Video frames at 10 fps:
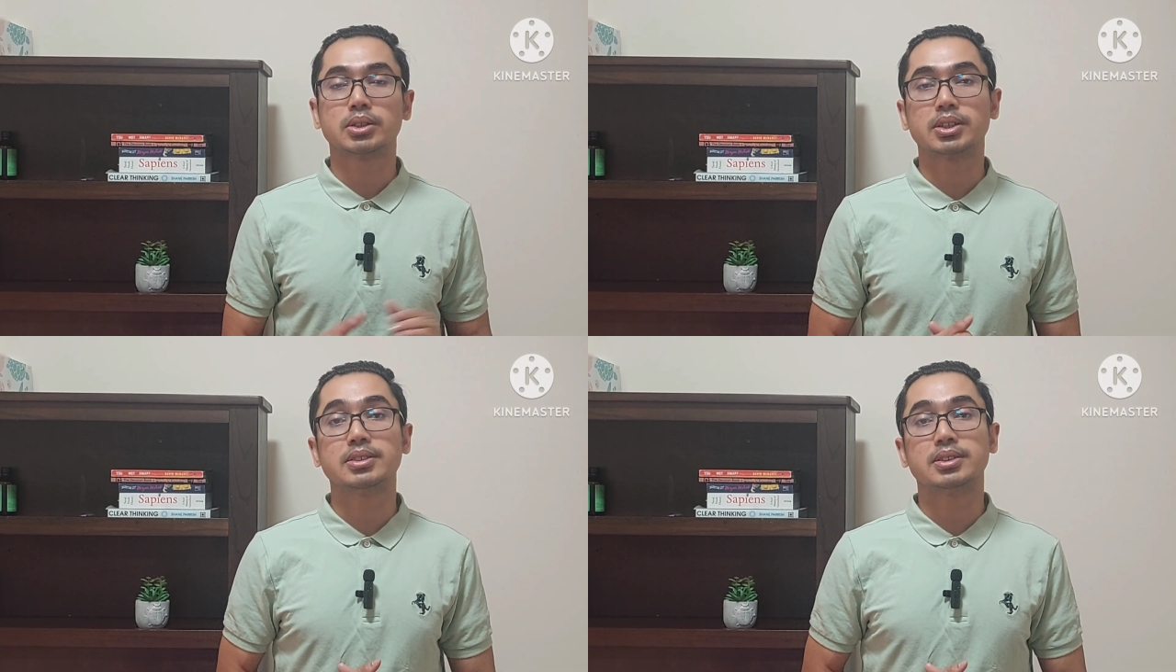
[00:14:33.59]

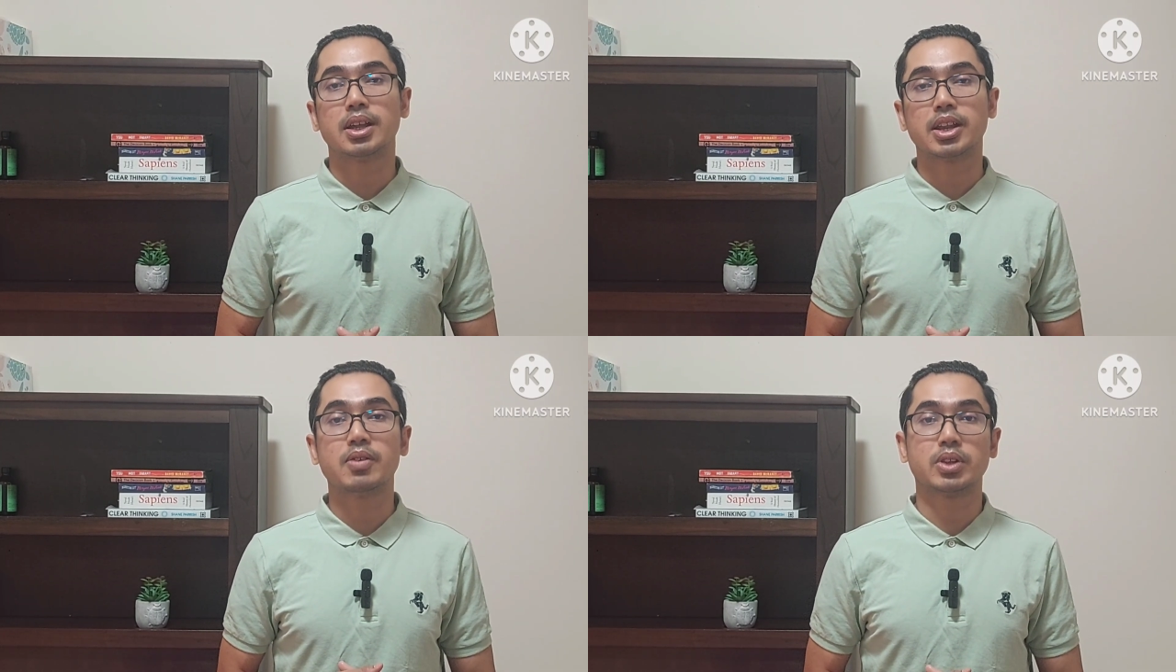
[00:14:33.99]
is
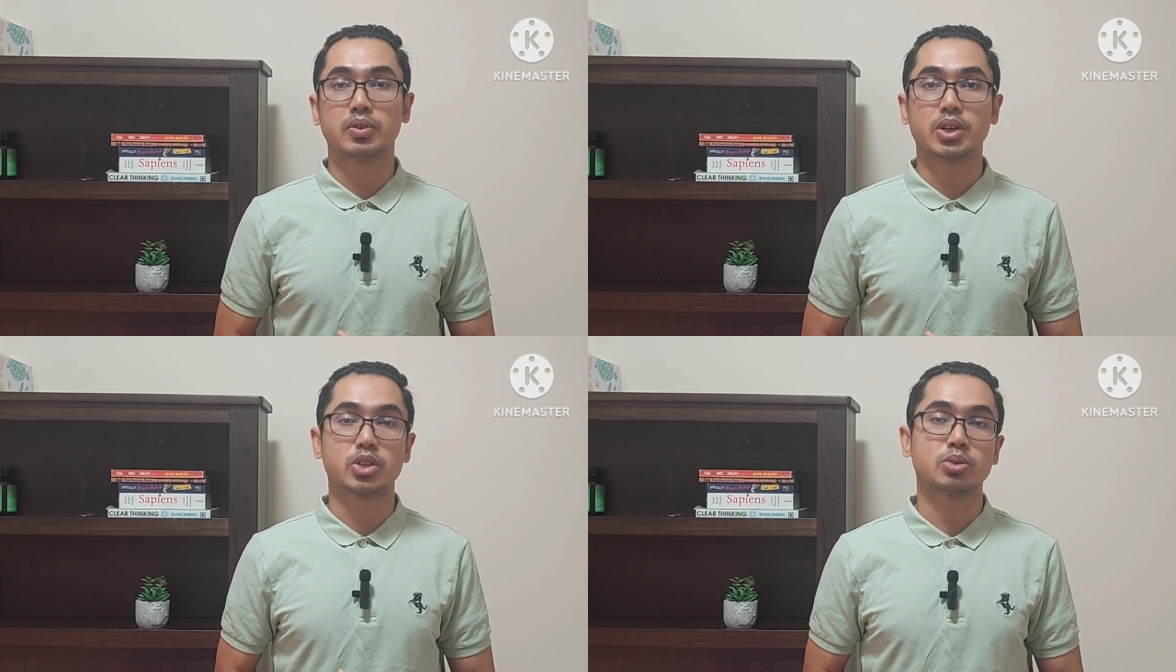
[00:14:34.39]
the level
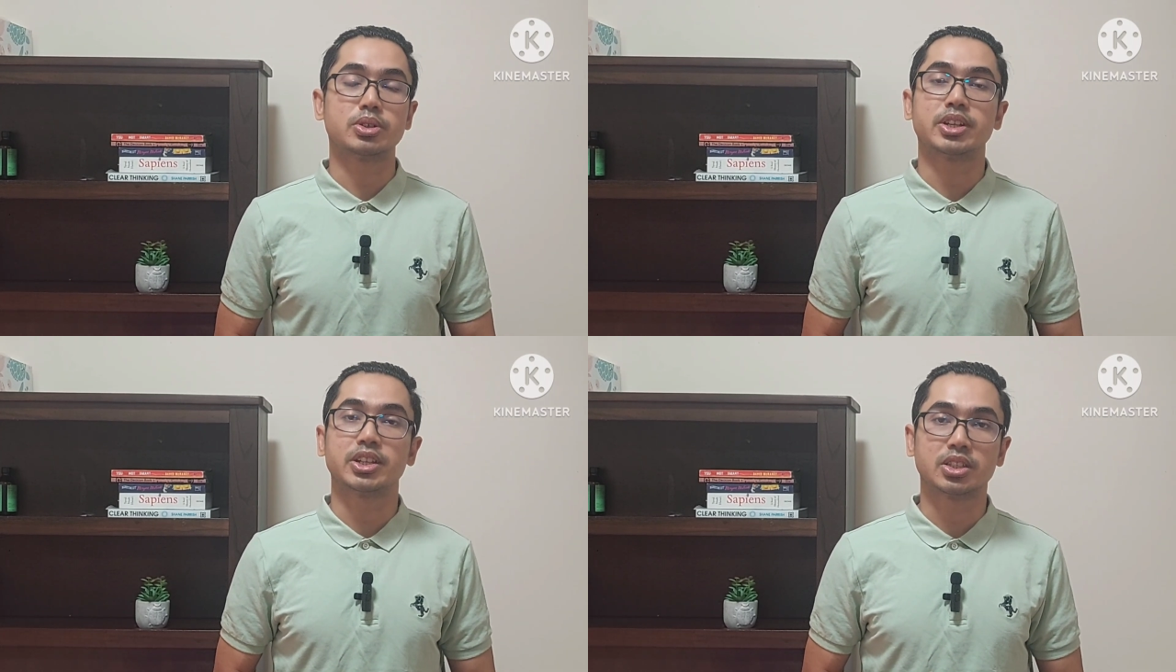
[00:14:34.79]
of
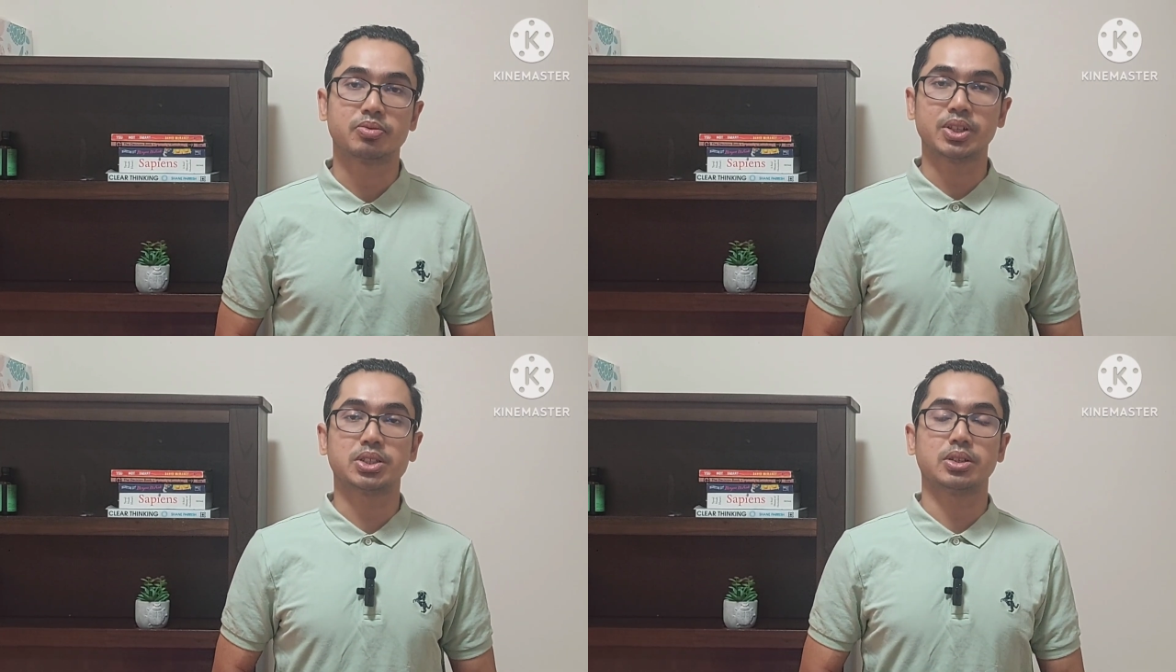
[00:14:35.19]
customer
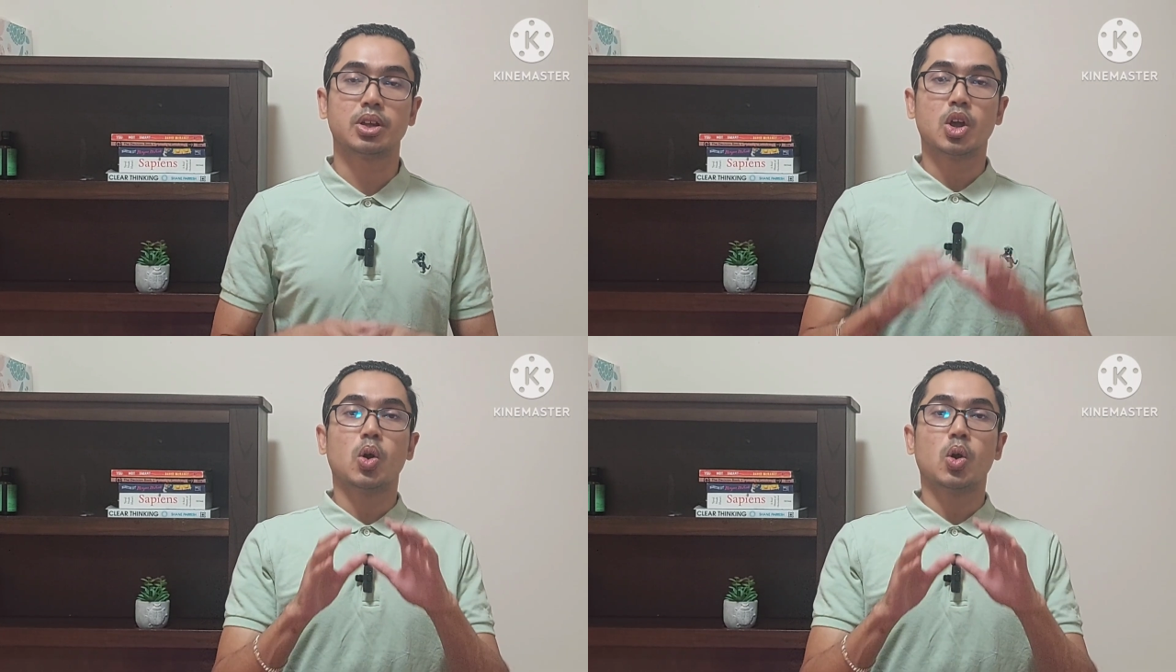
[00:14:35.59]
satisfaction.